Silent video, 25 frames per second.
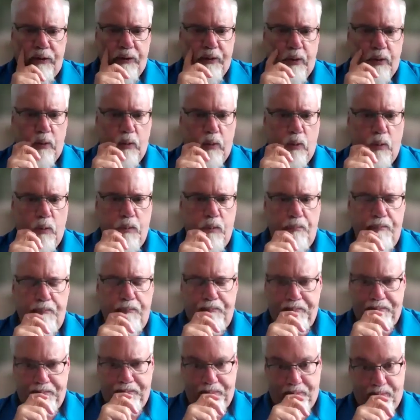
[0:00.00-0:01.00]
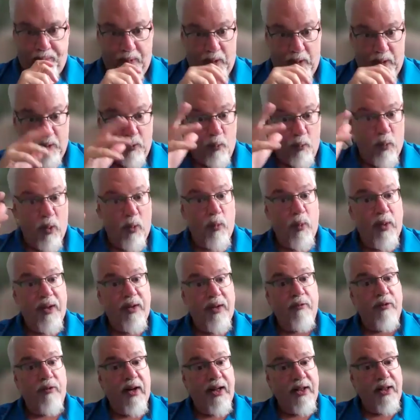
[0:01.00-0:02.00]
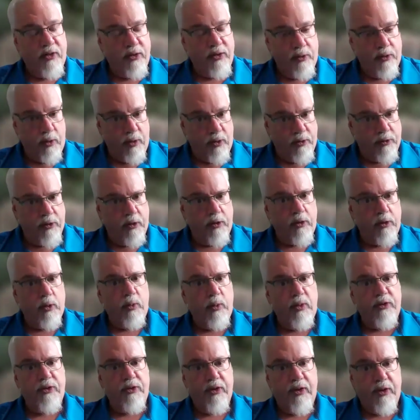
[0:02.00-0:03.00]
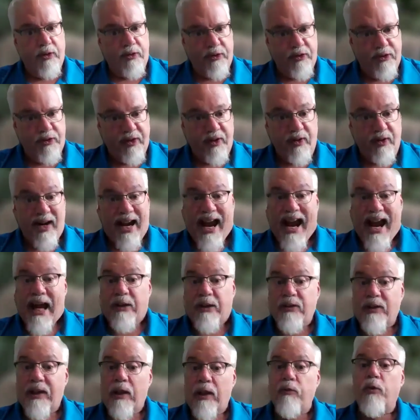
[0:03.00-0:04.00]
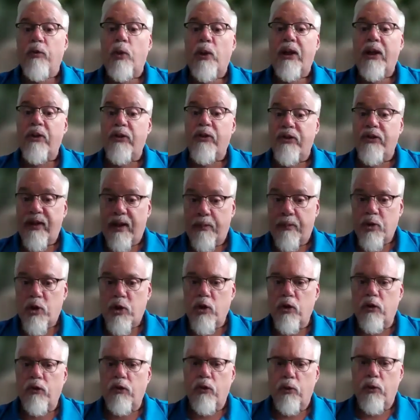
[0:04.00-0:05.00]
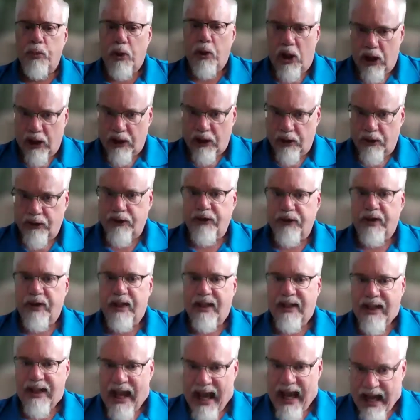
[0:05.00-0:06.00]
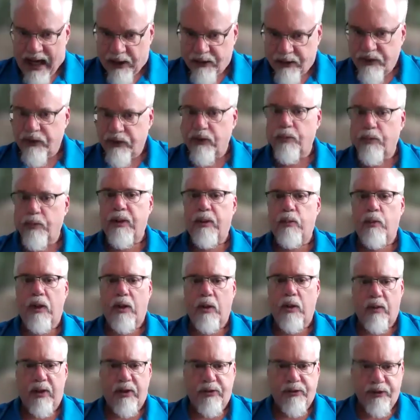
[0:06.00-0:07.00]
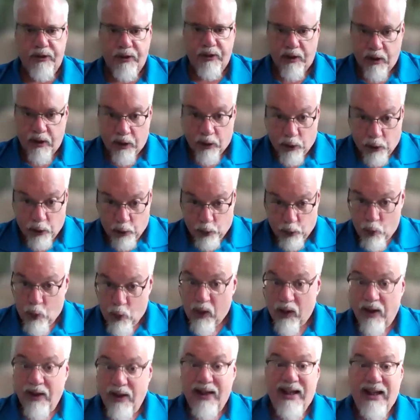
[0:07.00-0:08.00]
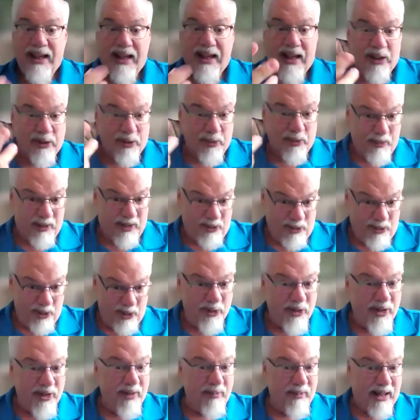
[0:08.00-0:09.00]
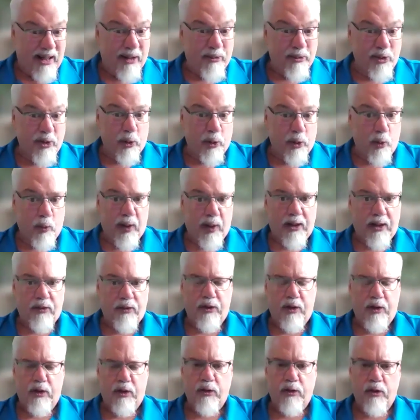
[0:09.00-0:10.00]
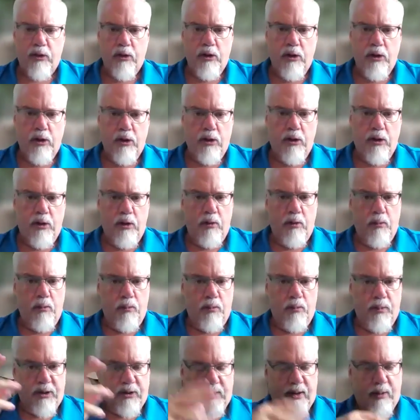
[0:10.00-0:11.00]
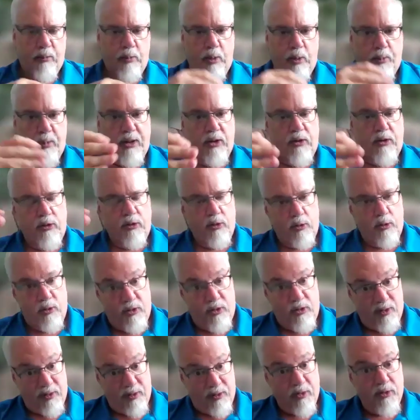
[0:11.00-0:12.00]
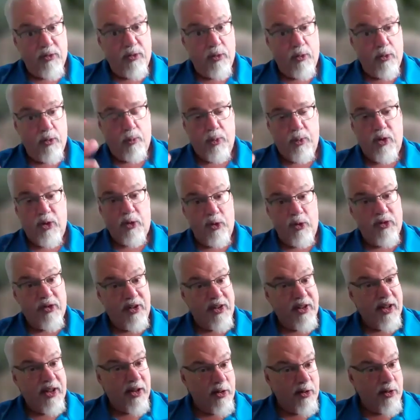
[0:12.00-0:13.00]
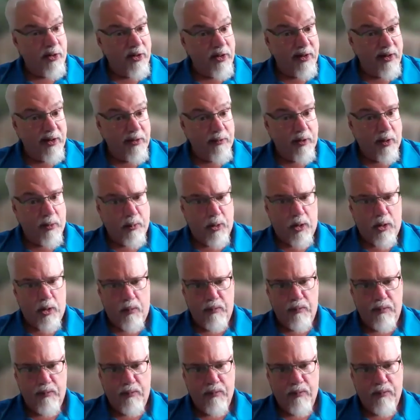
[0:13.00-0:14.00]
So what we invite students to do is consider asking for an exception to policy. It has to be requested, and you as a mentor team have to grant it. But that would be to produce another deliverable.